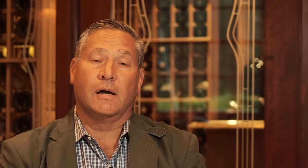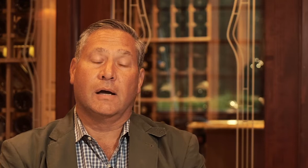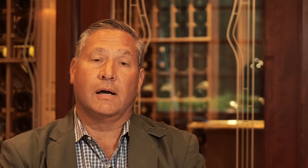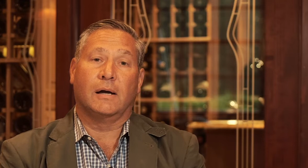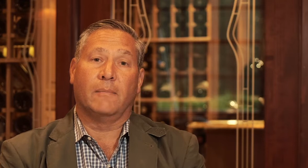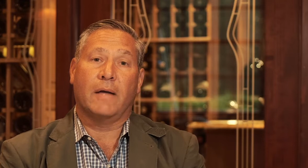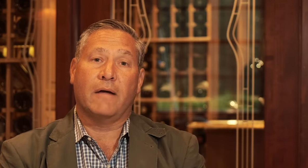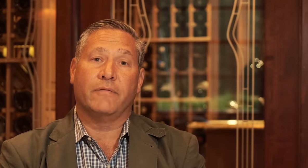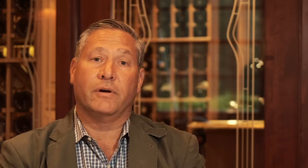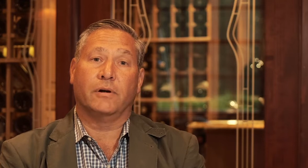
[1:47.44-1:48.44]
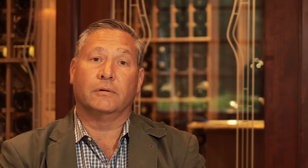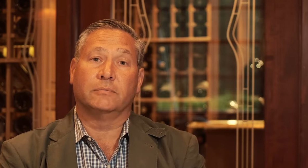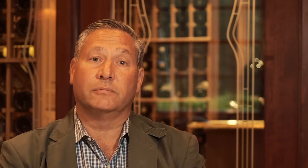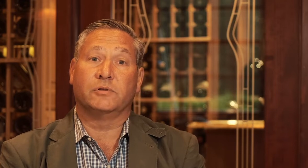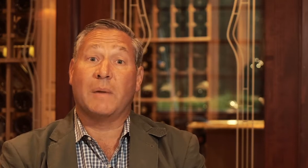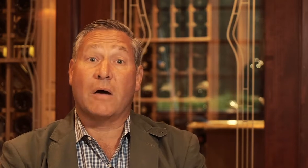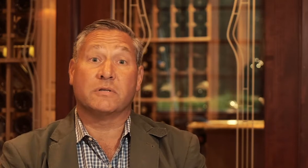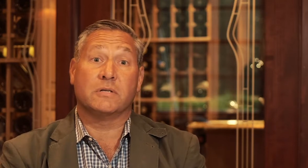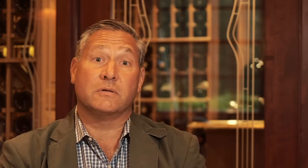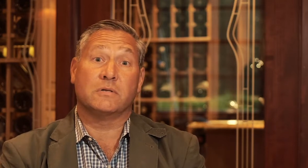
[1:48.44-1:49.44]
have their
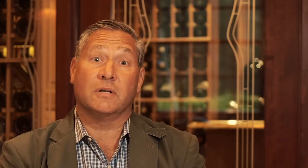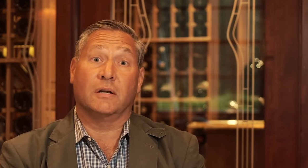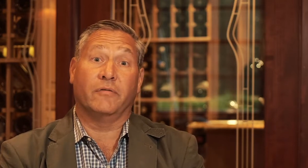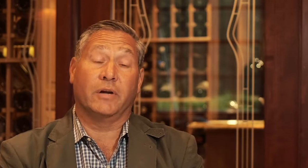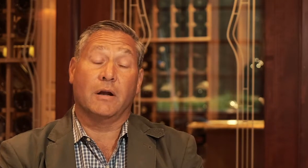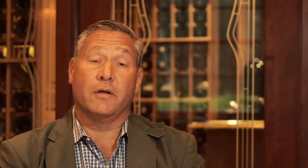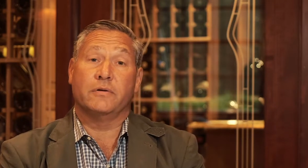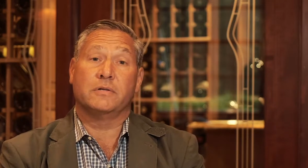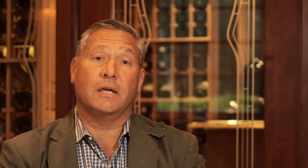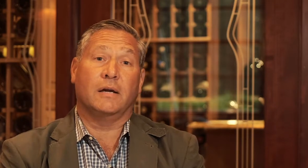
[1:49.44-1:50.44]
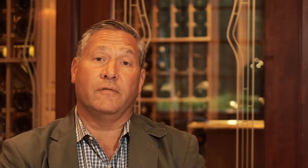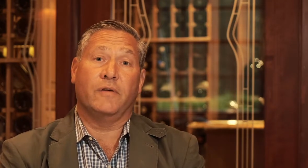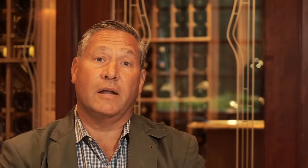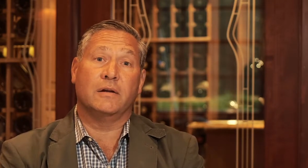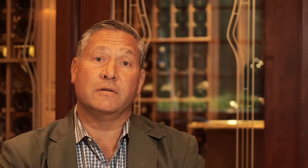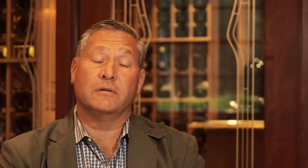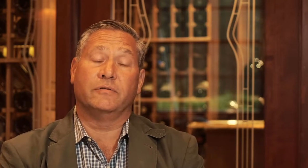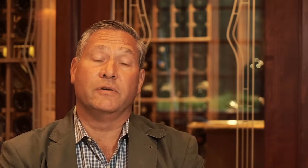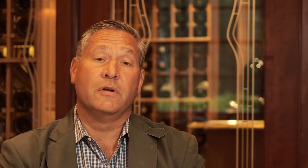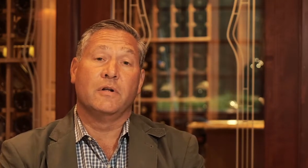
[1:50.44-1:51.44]
spouses or significant others take advantage
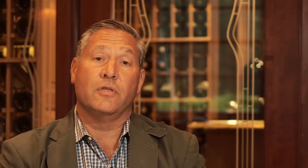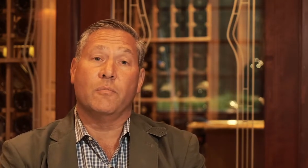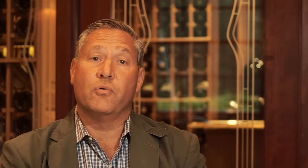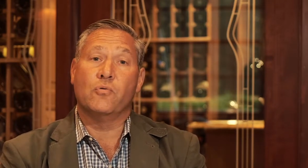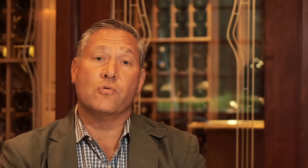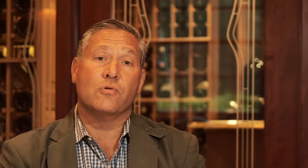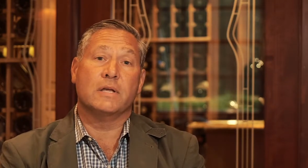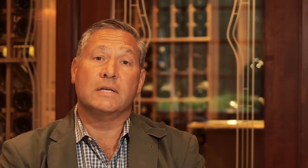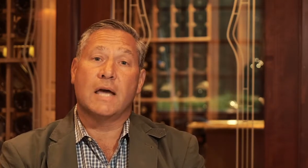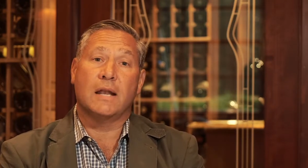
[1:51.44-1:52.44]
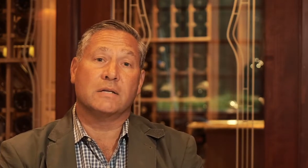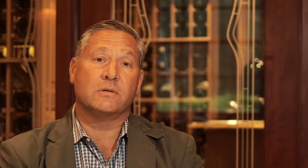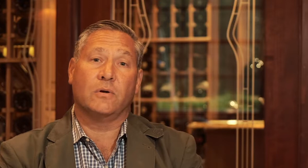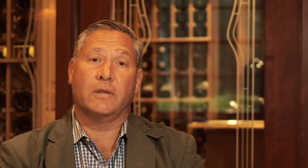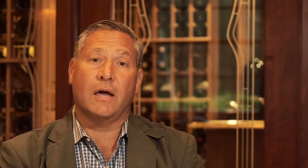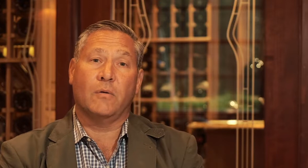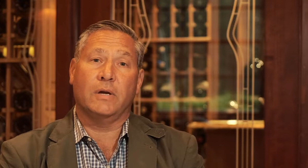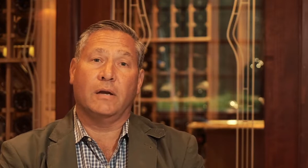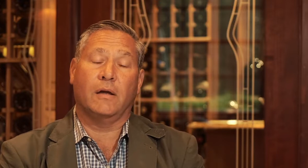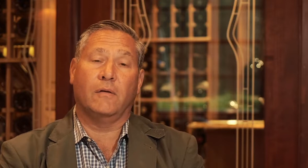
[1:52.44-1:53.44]
of the pool and tennis during that
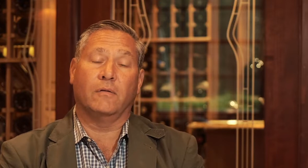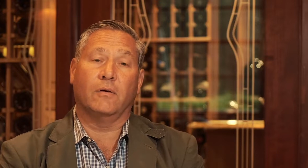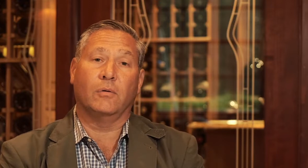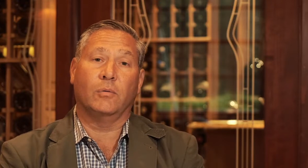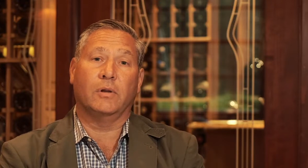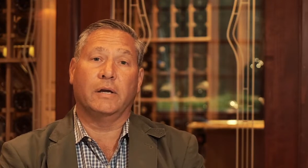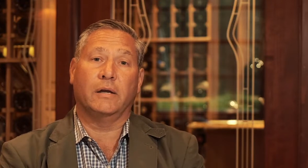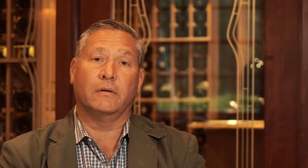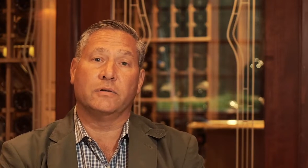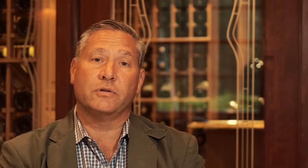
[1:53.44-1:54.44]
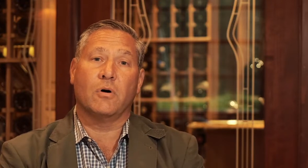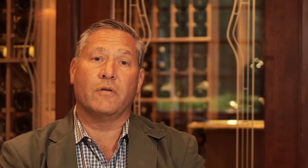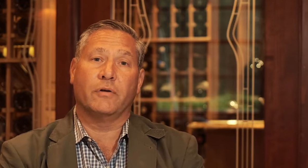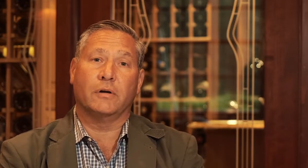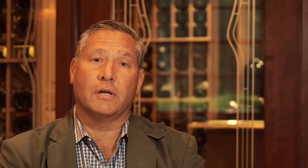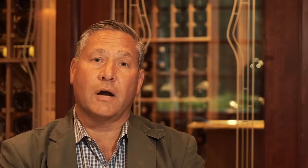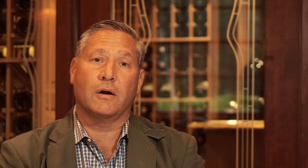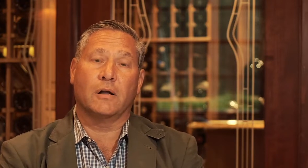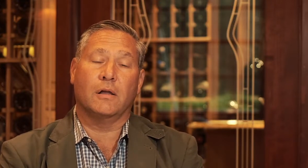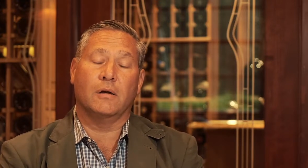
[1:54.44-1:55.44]
weekend, so we really get to show off our entire
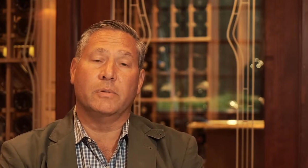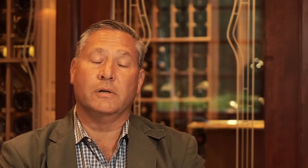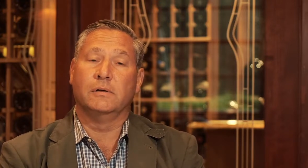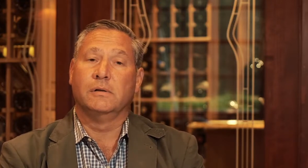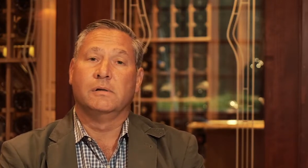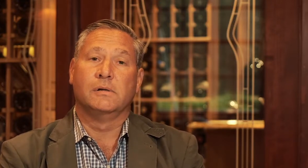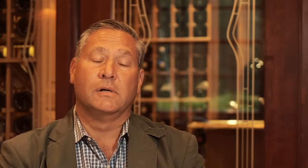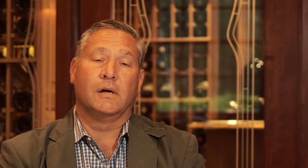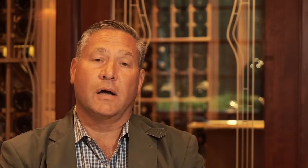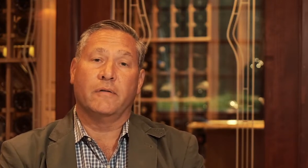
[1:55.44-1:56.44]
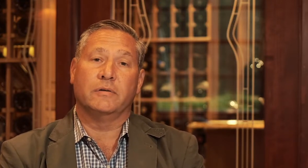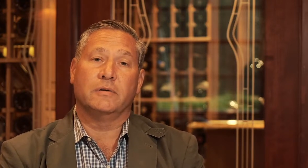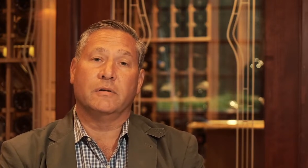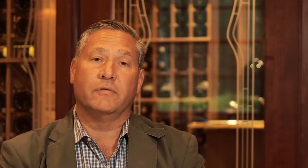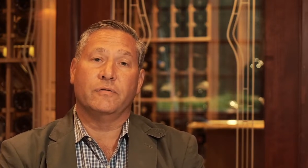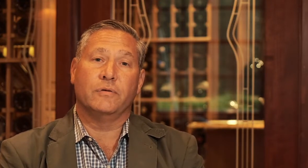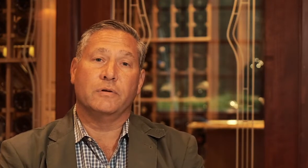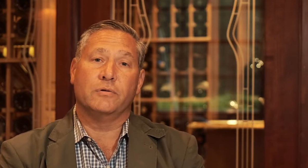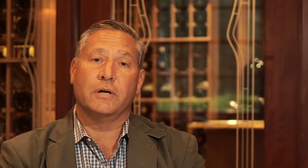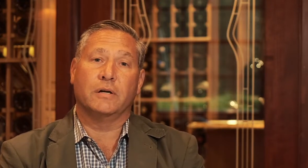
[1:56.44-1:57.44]
club, and obviously the food
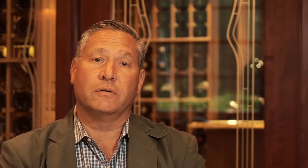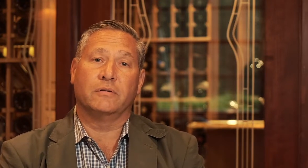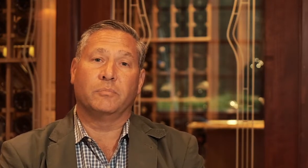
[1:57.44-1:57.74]
and drink is